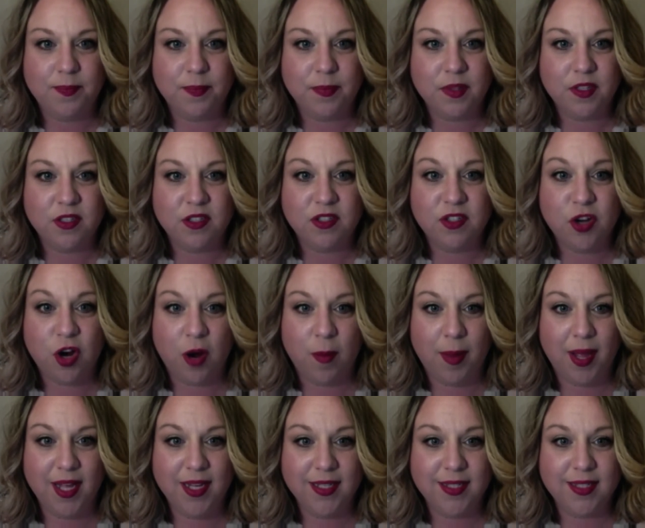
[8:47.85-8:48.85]

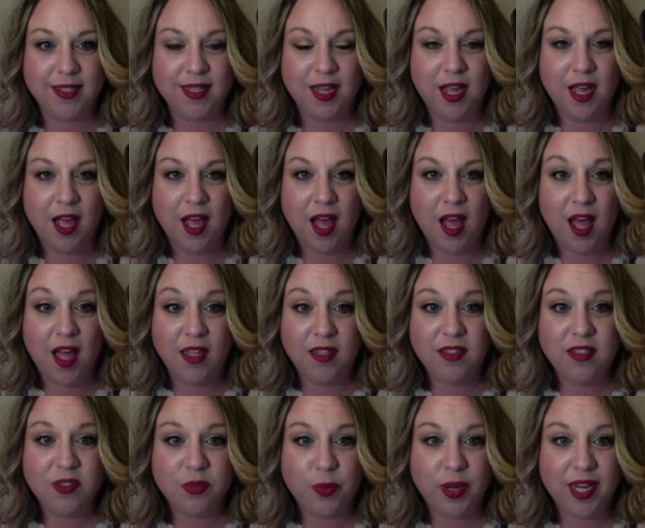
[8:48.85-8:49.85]
Starbucks
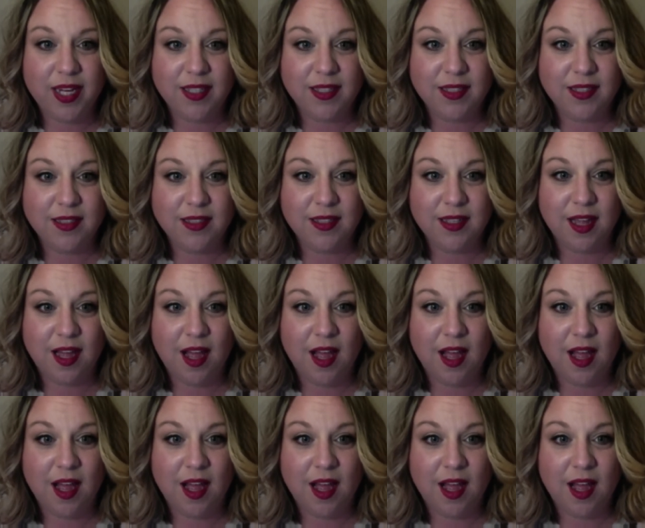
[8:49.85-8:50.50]
unsweetened